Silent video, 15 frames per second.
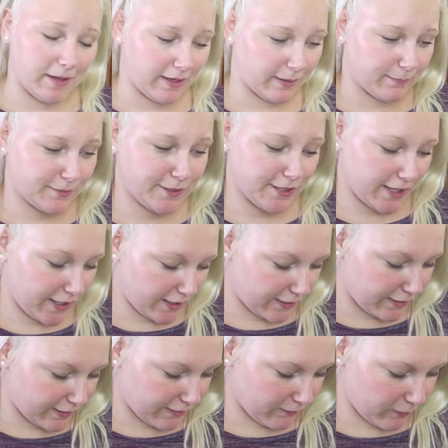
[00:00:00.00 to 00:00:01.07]
makeup today
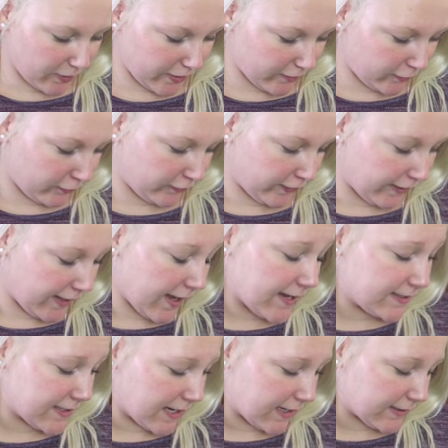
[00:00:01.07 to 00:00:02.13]
and what I look like.
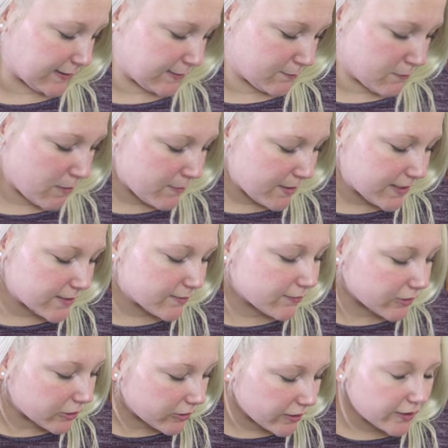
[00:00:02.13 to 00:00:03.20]
Hi, Taz. Mommy
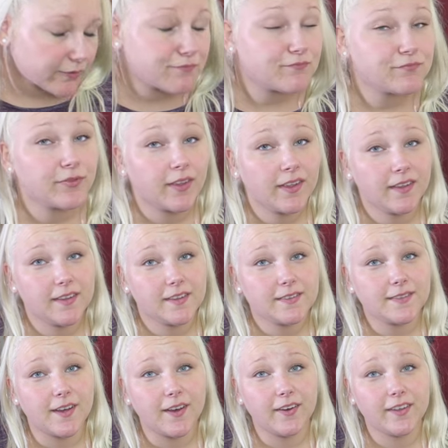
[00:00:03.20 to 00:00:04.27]
doesn't feel good.
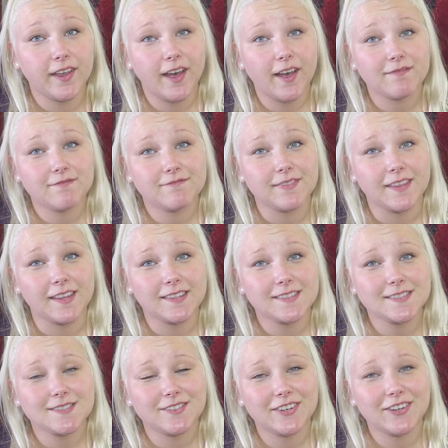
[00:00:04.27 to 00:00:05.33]
So, yeah,
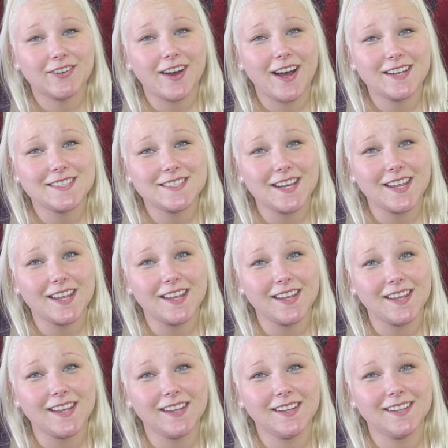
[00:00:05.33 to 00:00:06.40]
thanks for
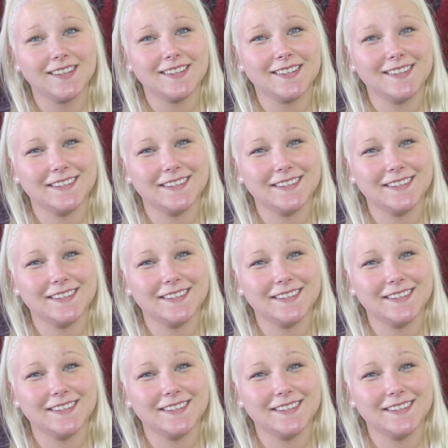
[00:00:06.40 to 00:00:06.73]
watching.